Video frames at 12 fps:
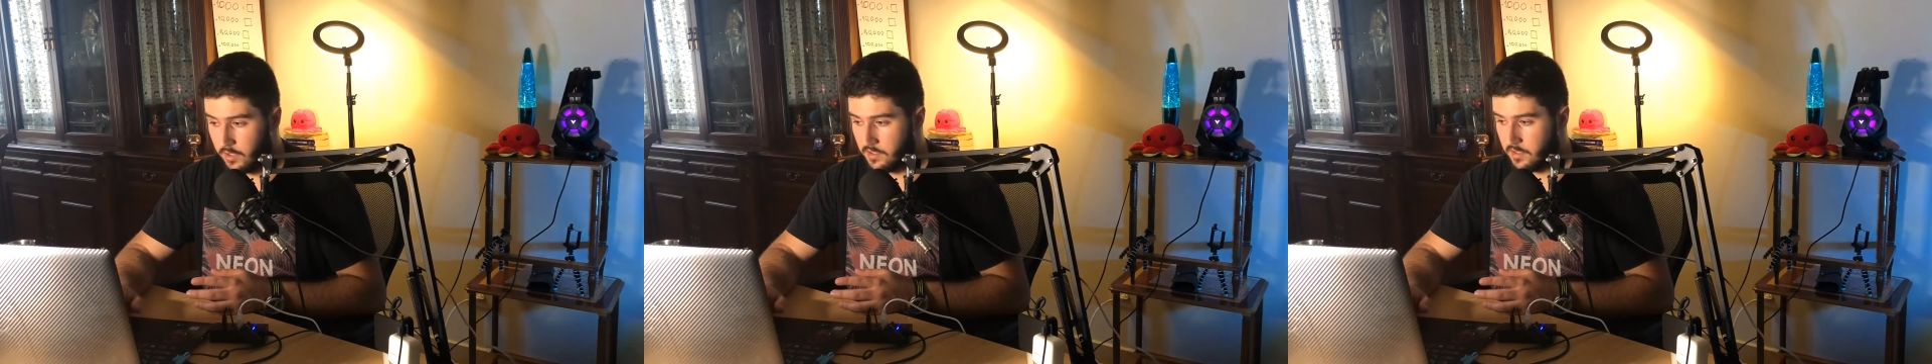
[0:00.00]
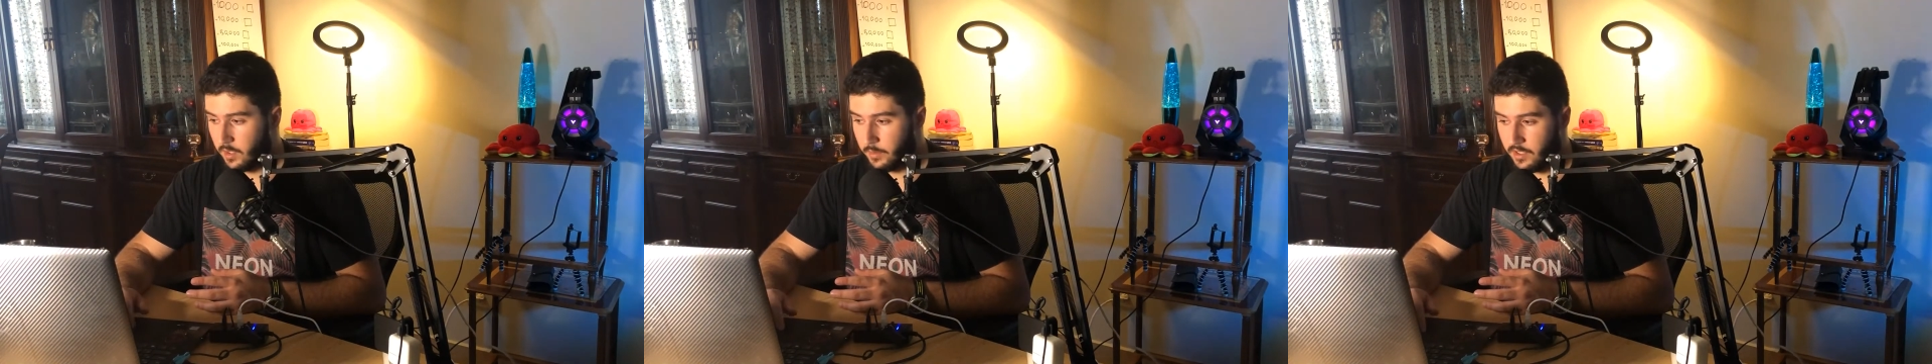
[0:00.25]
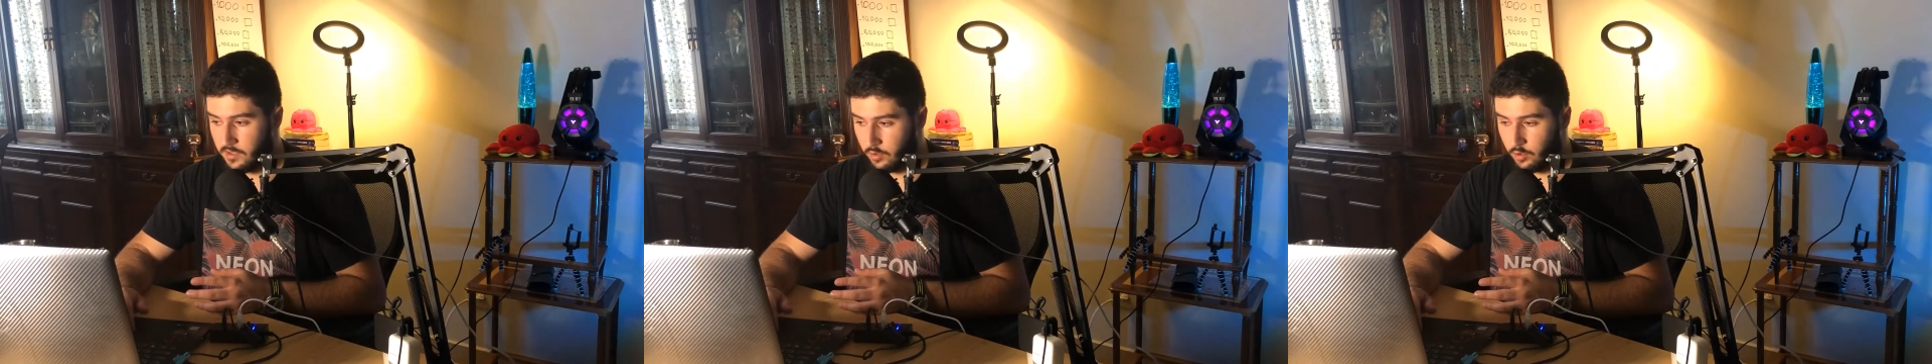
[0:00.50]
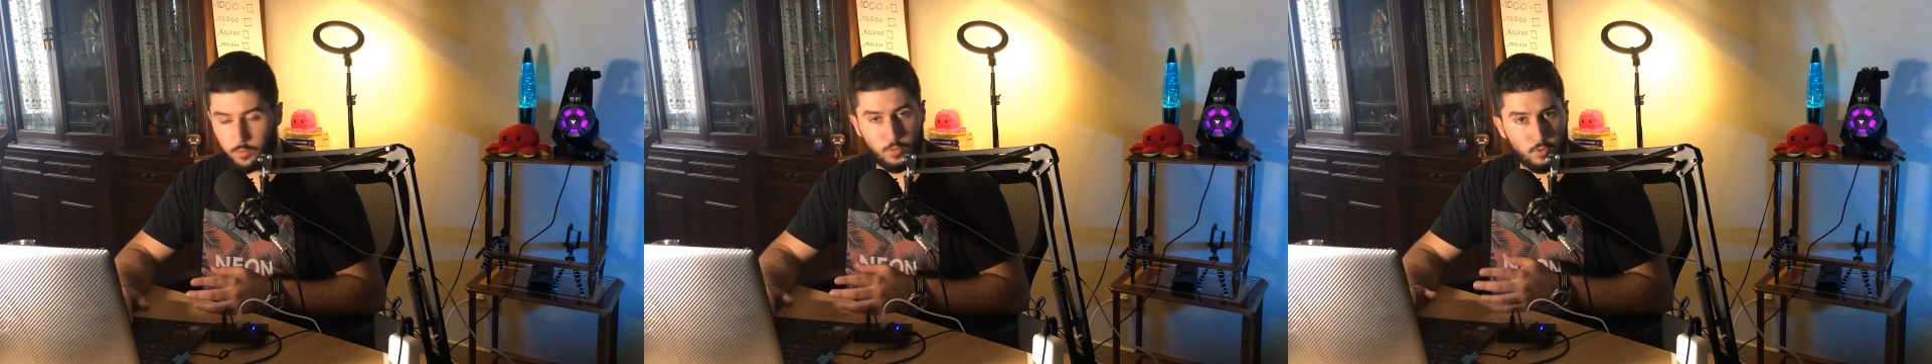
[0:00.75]
He's a Lebanese
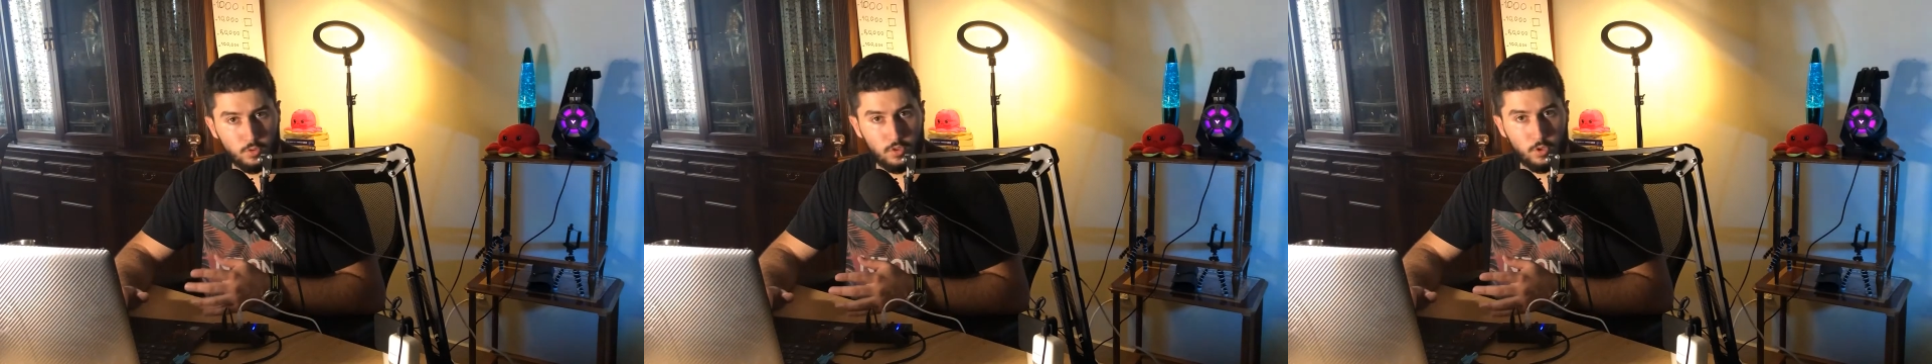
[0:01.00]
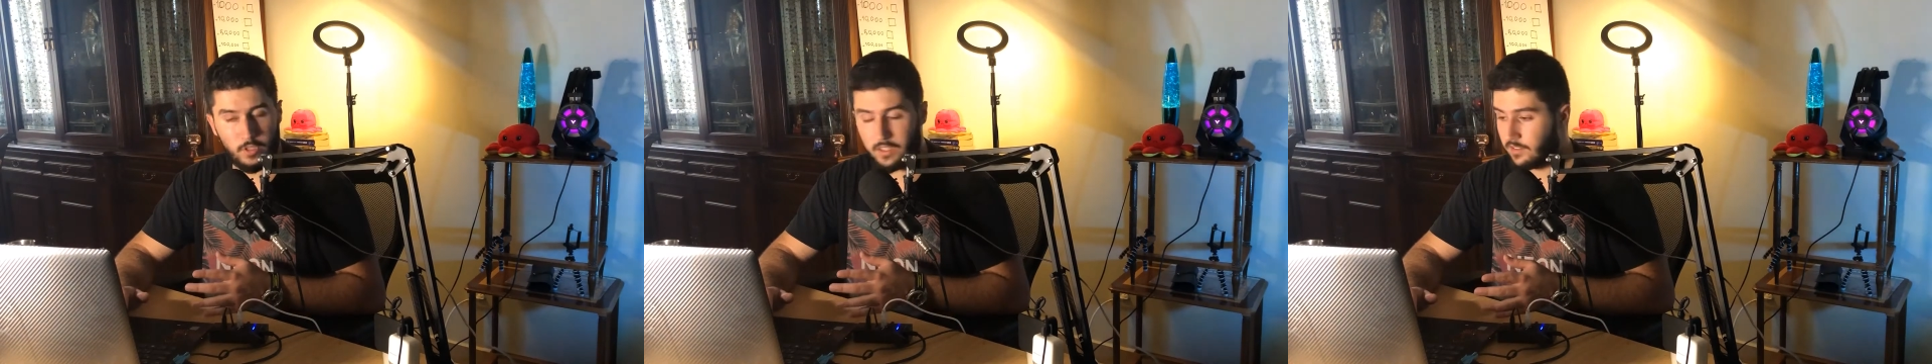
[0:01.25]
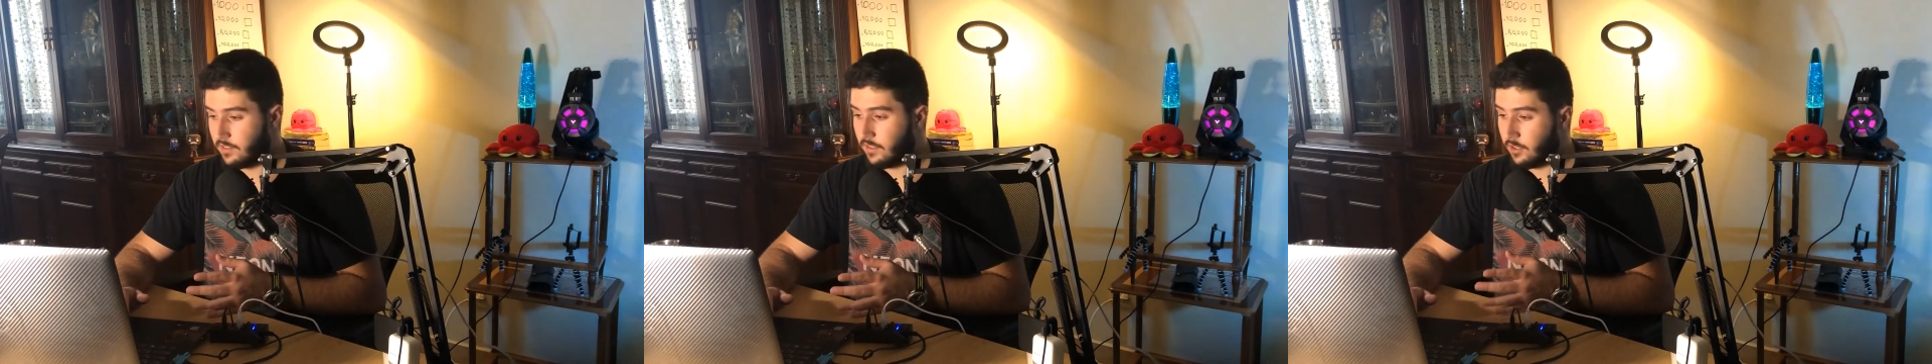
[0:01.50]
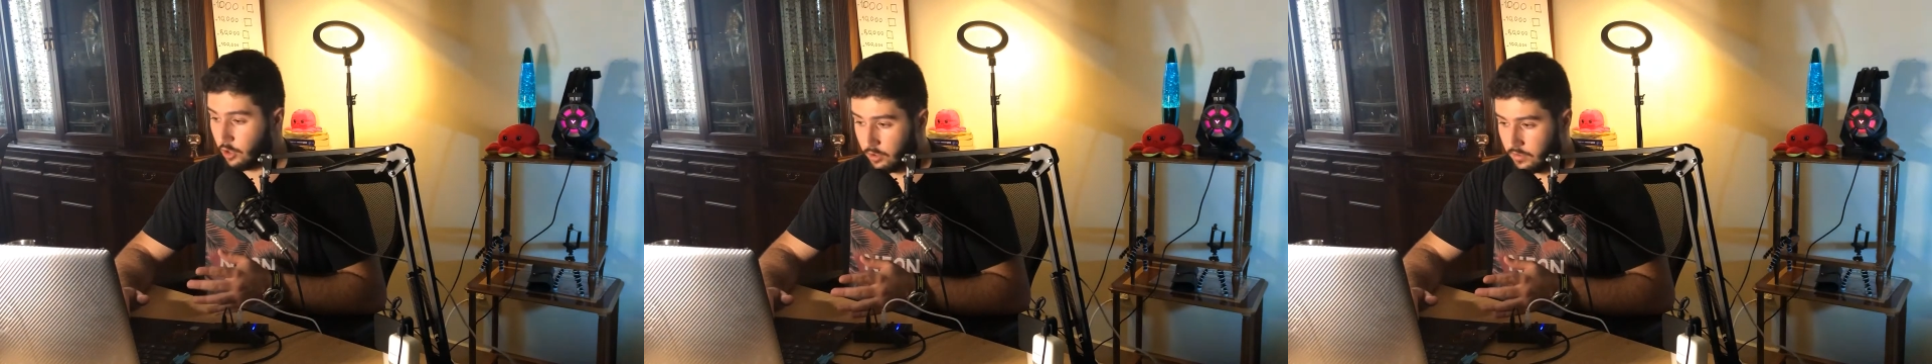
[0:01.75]
entrepreneur located
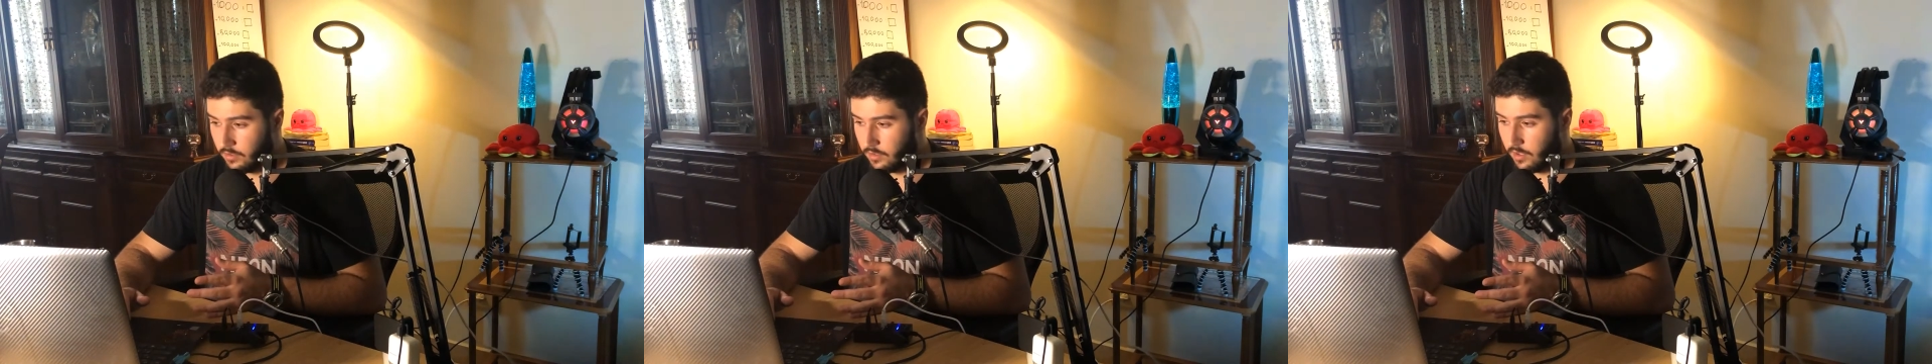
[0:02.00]
in London.